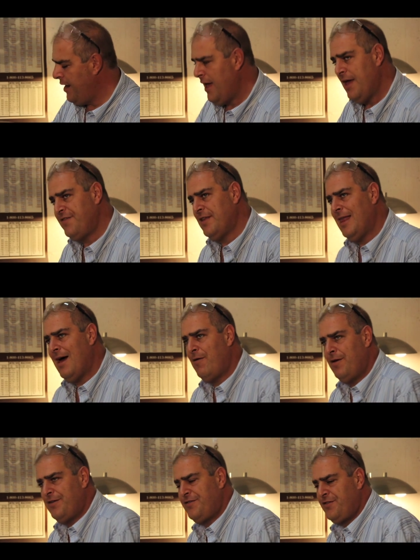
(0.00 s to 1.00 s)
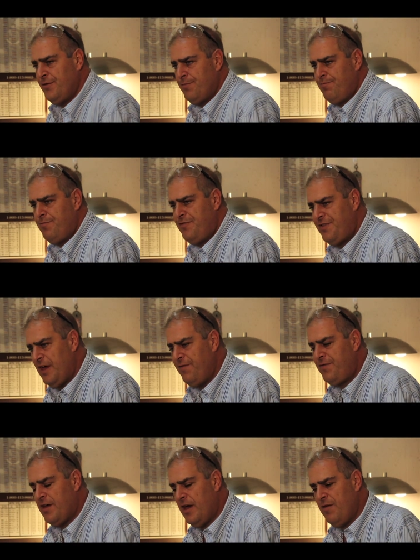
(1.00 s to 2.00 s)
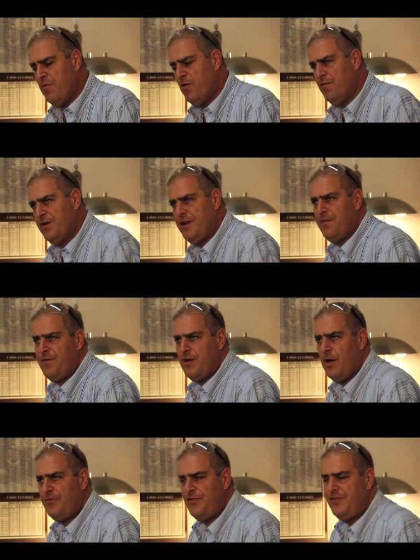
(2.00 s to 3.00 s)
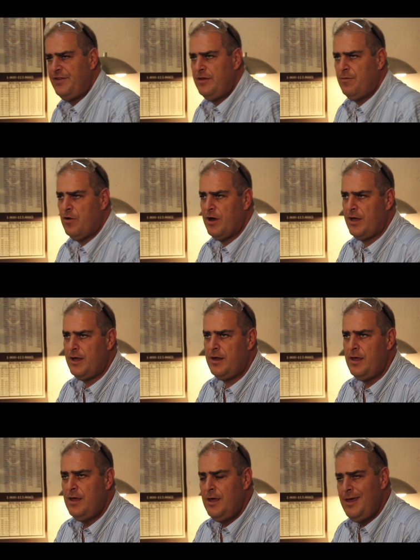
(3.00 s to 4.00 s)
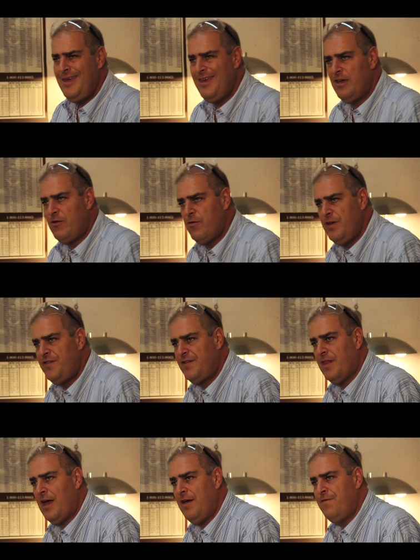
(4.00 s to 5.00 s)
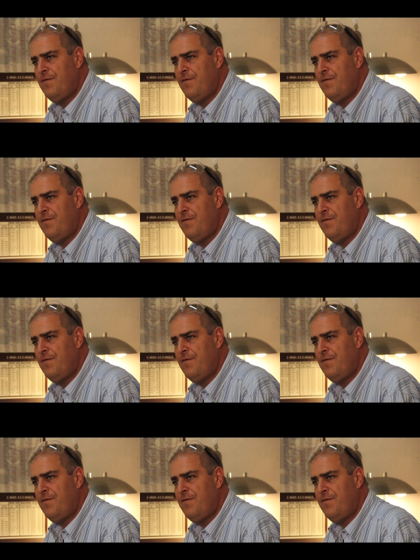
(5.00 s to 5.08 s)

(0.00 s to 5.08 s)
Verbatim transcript: has allowed us to save time over different options in the market increase life